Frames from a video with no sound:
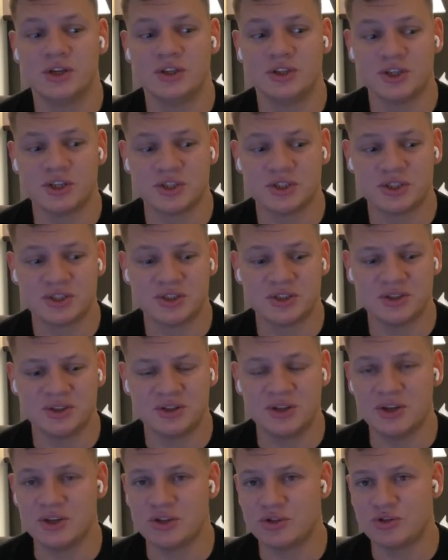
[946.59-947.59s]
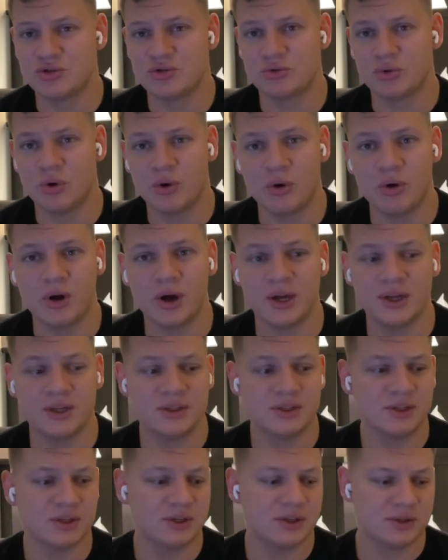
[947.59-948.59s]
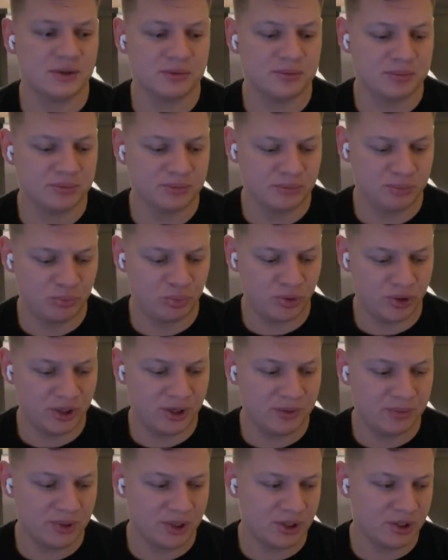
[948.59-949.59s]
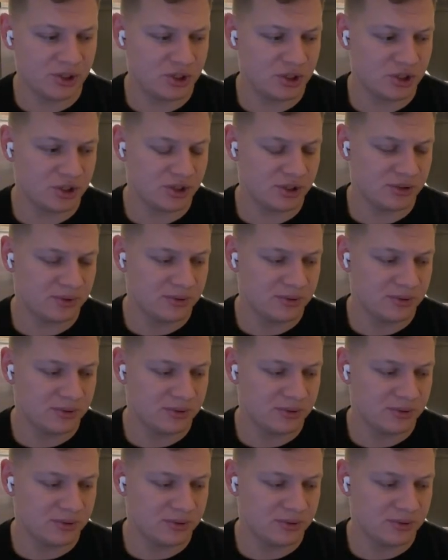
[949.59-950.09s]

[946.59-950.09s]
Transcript: just destroyed uh, pretty much